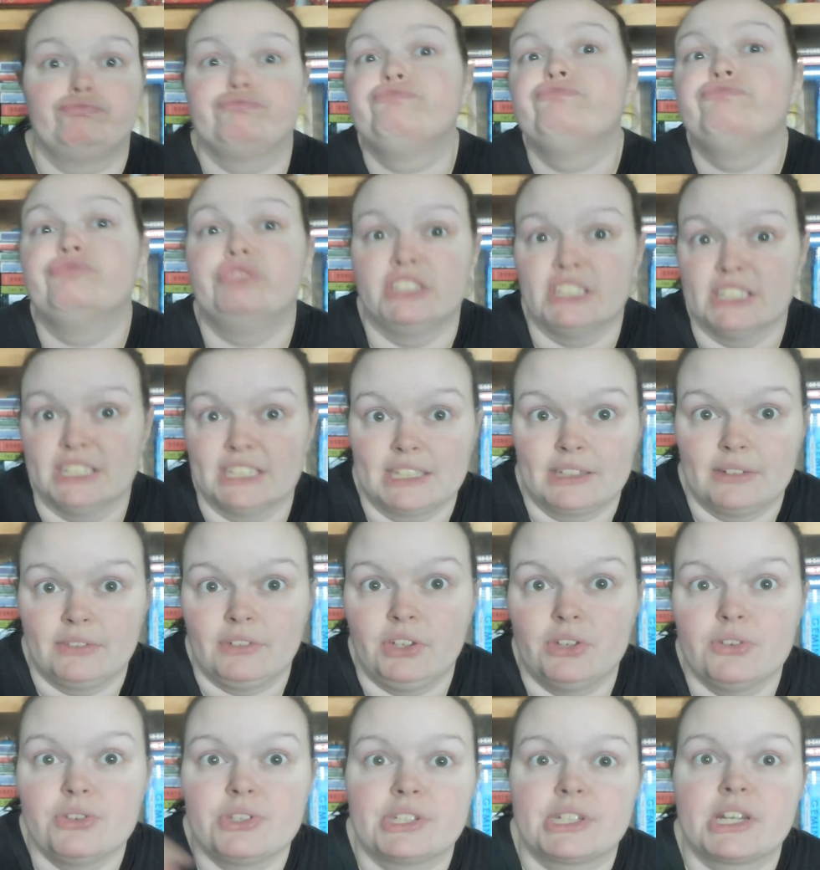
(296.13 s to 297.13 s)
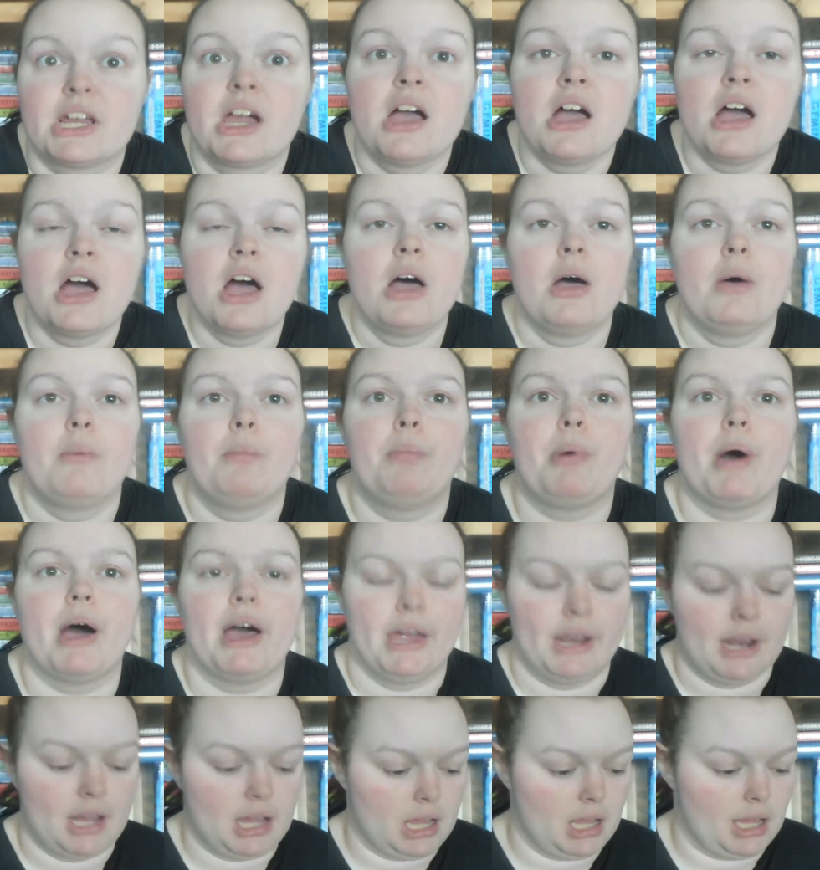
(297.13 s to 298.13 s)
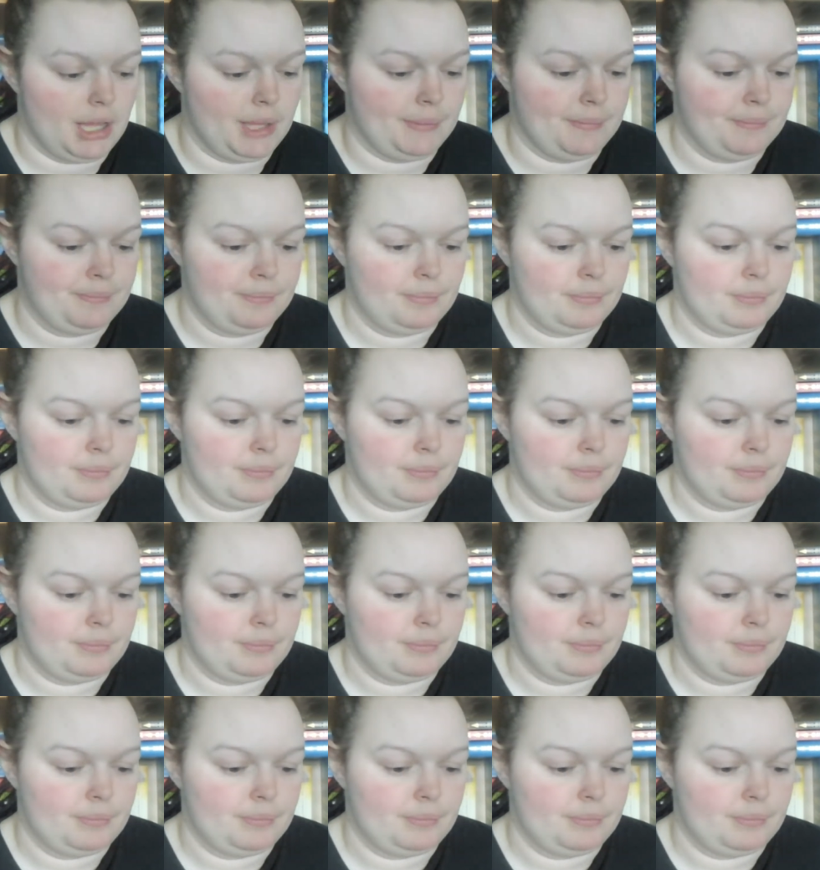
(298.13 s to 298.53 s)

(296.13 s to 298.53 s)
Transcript: really confused. But, um,